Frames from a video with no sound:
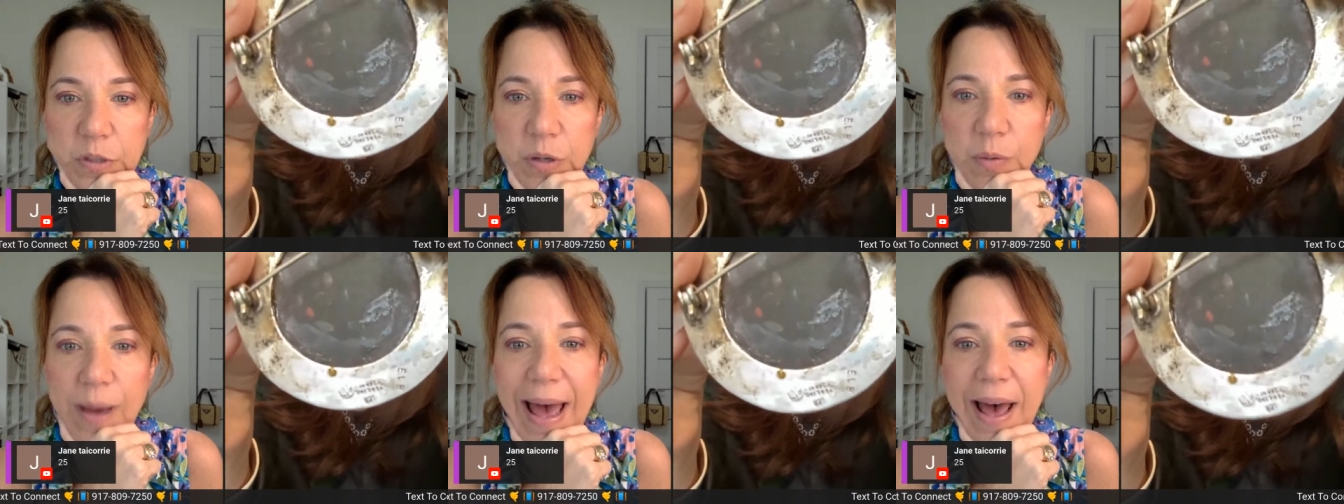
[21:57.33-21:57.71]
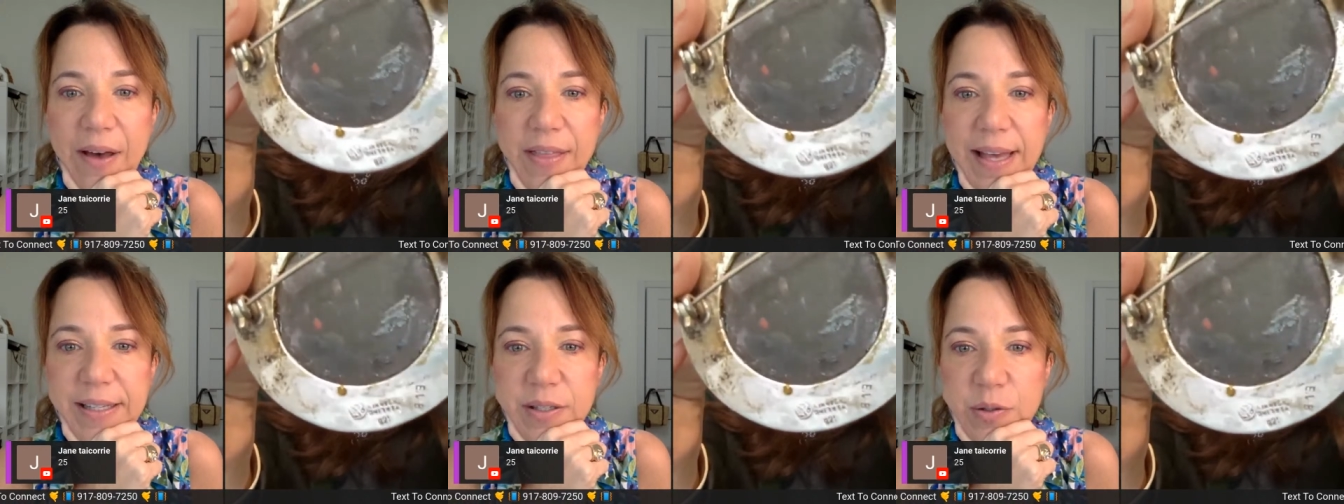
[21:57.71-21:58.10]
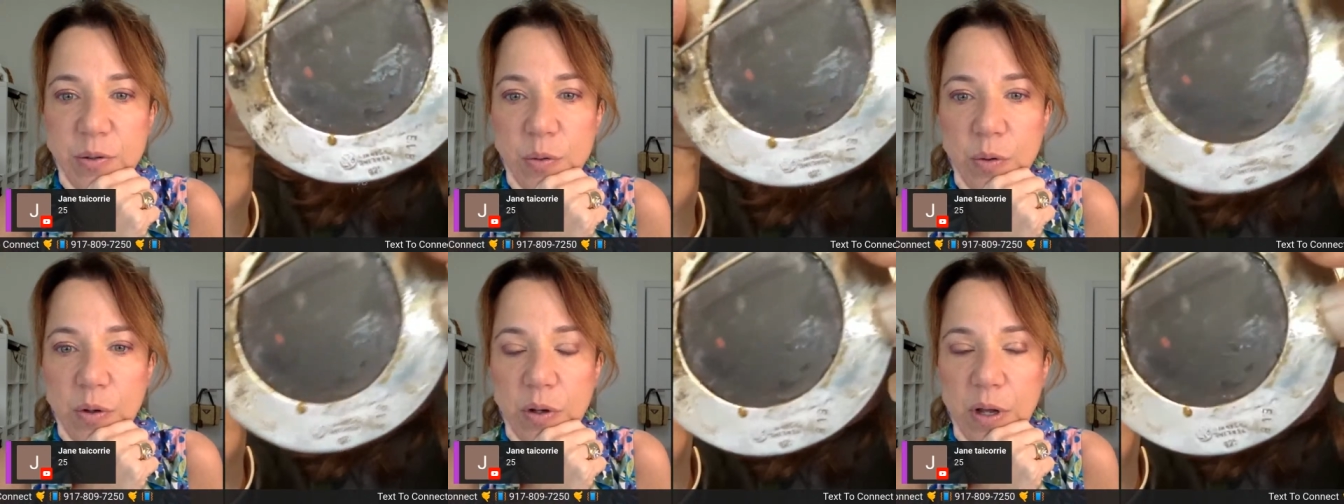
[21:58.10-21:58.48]
Wow, that's
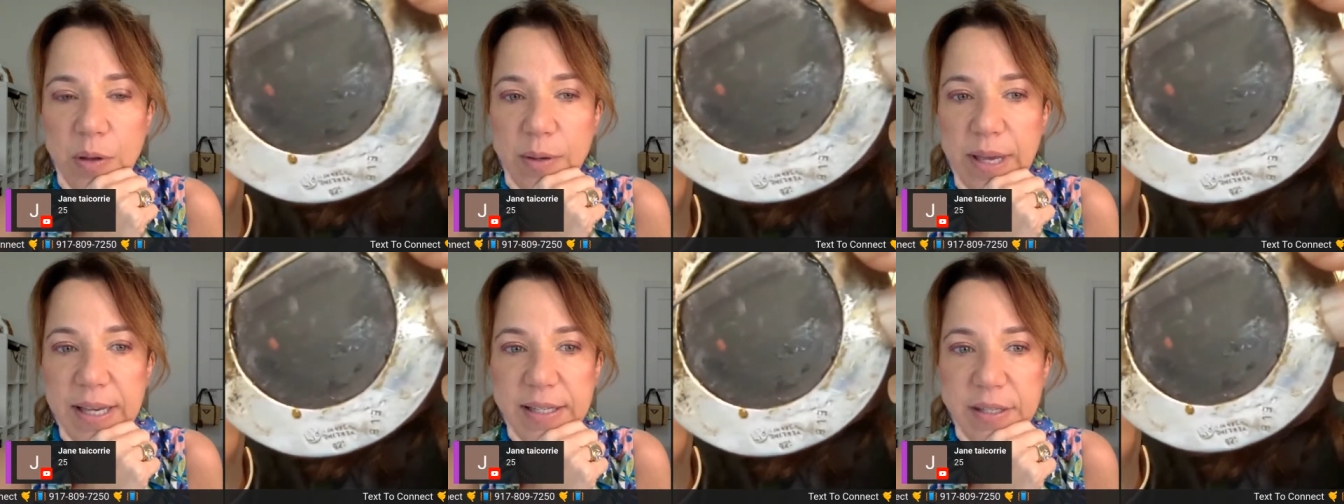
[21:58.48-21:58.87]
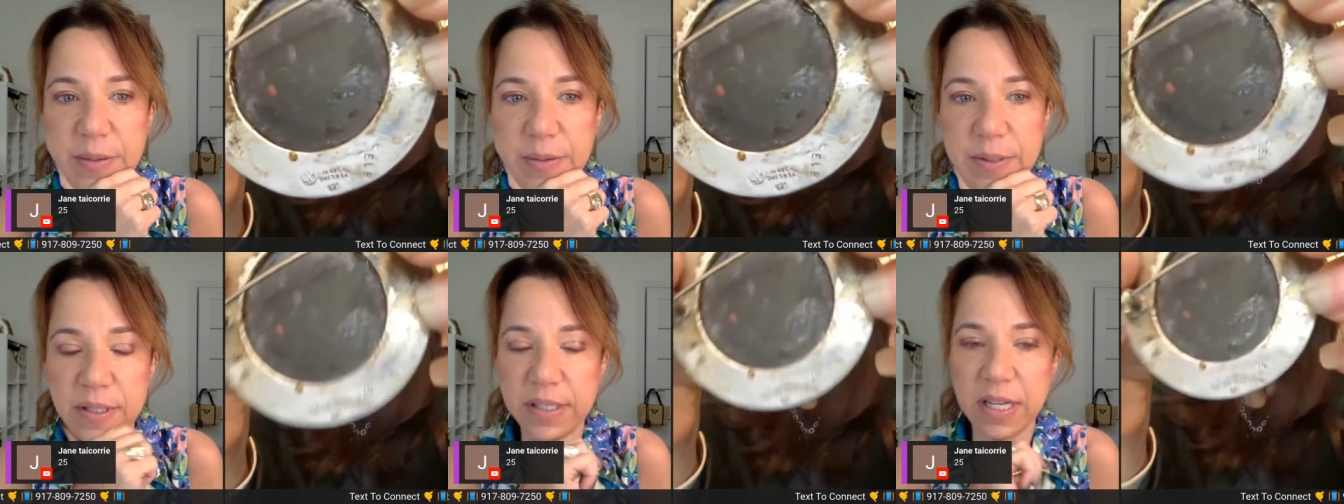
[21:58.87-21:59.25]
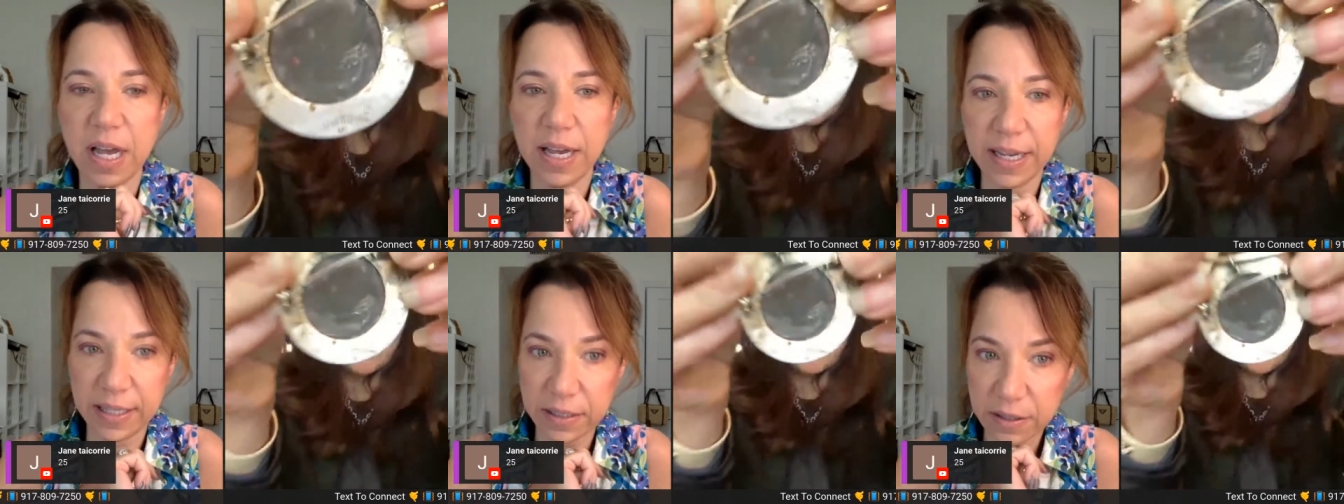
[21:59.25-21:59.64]
cool. Okay, so it's
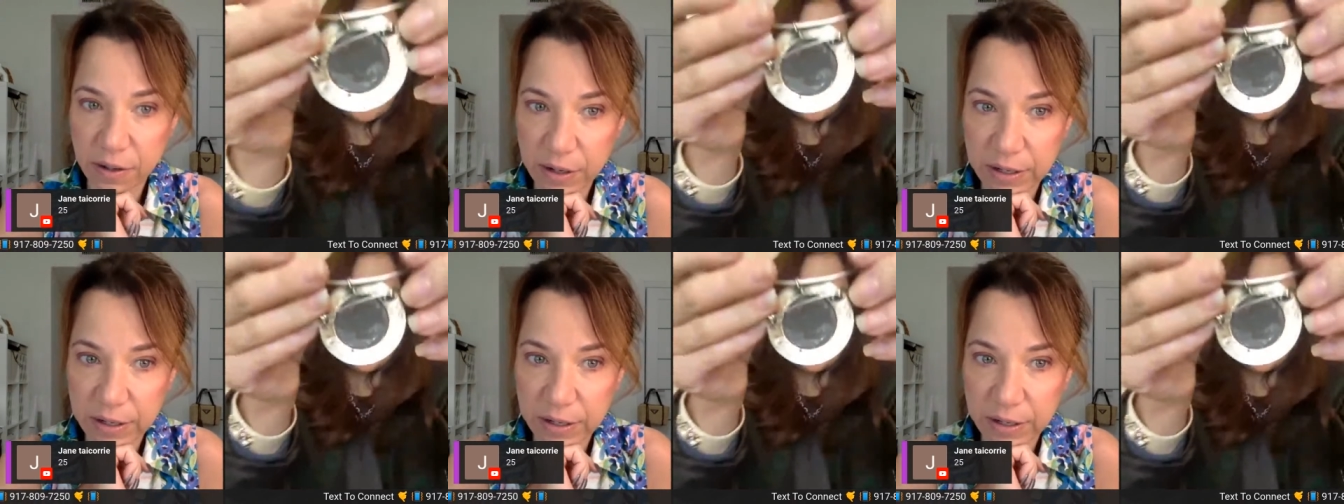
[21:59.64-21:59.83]
signed.